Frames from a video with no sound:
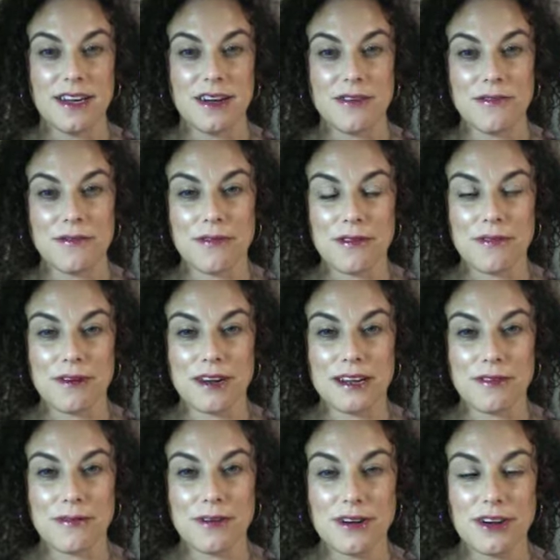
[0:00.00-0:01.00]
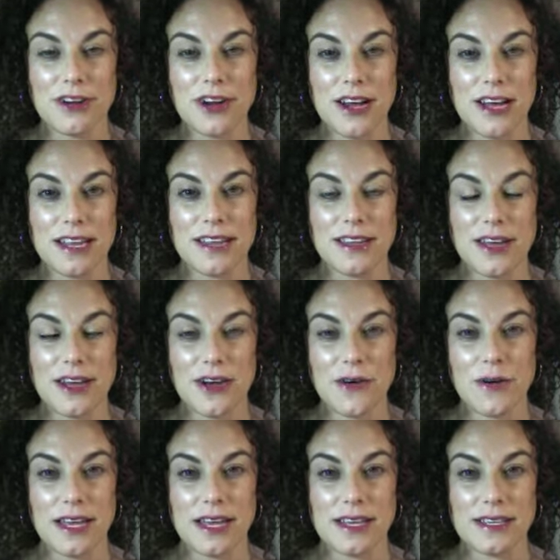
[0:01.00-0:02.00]
What we're going to work on,
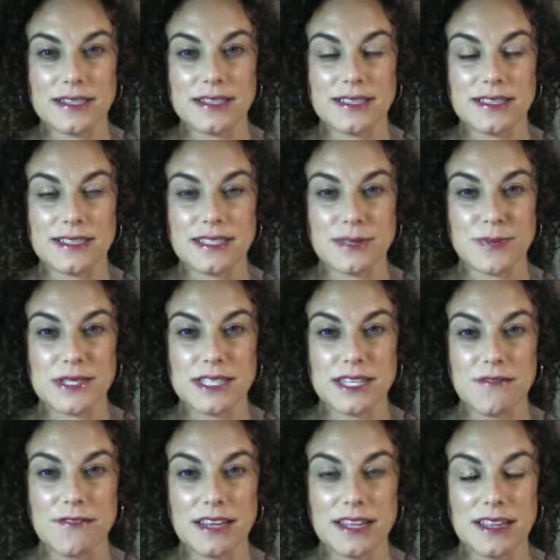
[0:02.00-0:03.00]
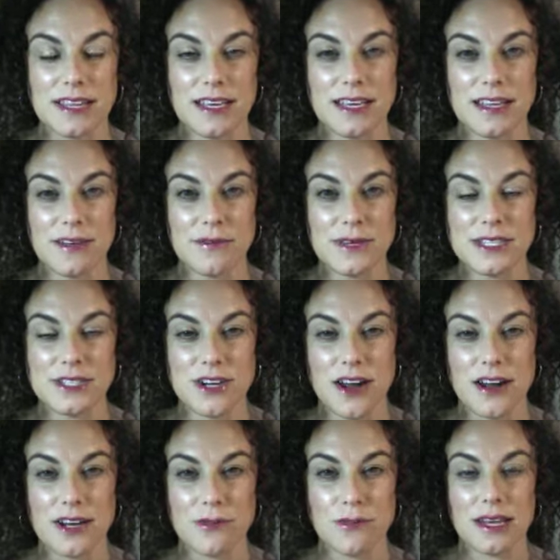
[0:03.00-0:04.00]
though, is the specific thing that we
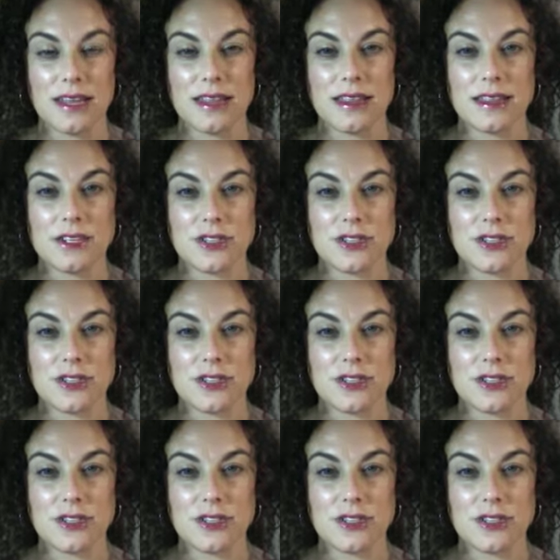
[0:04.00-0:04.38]
started with,